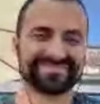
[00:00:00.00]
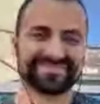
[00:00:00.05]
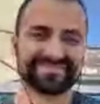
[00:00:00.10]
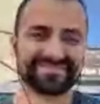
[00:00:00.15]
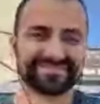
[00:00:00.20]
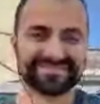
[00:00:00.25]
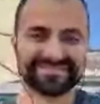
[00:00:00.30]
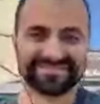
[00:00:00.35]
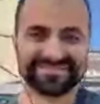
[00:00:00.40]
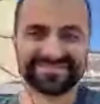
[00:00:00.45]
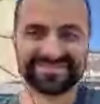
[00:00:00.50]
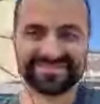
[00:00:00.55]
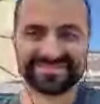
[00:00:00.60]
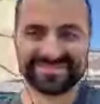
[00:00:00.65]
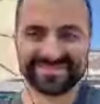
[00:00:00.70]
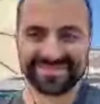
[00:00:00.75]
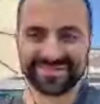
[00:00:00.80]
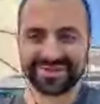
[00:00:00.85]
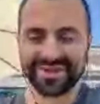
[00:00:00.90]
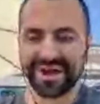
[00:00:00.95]

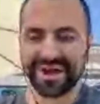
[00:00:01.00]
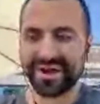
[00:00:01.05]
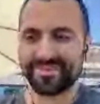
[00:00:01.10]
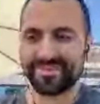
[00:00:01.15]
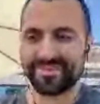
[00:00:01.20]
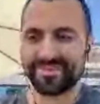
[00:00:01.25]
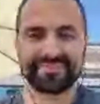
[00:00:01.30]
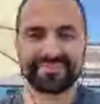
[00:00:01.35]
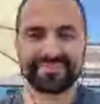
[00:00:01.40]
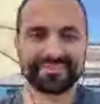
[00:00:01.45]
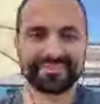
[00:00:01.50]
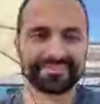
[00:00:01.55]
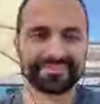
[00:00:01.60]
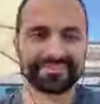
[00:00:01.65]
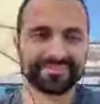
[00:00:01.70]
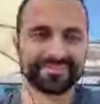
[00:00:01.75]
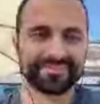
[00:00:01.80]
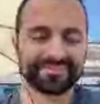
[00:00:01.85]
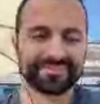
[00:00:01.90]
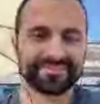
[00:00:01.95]

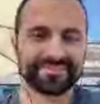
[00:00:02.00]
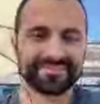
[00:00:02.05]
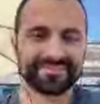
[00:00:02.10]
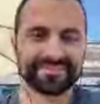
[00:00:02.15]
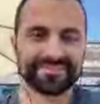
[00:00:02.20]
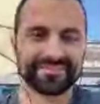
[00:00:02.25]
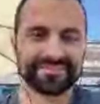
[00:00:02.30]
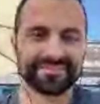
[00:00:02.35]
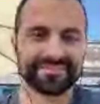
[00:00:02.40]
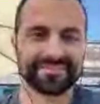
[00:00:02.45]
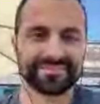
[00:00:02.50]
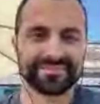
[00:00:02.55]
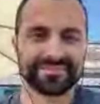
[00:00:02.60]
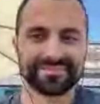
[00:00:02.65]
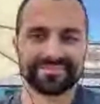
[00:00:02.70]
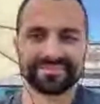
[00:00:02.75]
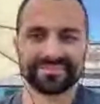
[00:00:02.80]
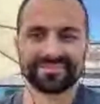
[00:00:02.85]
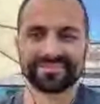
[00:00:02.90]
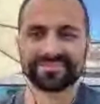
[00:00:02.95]

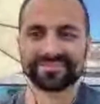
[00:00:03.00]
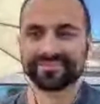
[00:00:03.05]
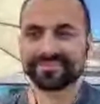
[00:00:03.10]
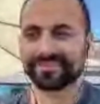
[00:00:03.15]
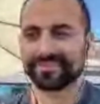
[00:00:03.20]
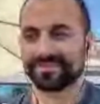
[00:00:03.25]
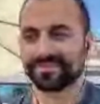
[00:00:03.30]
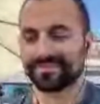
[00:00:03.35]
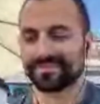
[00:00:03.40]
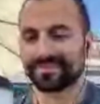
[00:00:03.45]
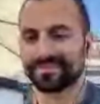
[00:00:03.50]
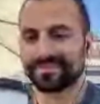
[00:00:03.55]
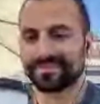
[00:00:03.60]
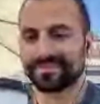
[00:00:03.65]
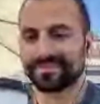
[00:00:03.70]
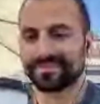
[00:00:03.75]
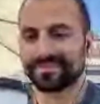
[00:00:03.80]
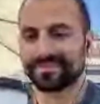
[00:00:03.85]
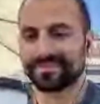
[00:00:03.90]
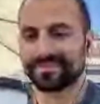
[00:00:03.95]

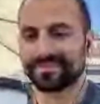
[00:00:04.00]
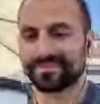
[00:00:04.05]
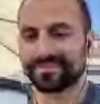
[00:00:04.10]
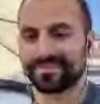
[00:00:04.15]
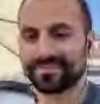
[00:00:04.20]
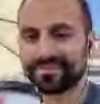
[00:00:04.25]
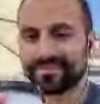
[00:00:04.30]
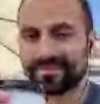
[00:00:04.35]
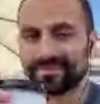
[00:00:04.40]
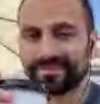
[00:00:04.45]
This person isn't speaking.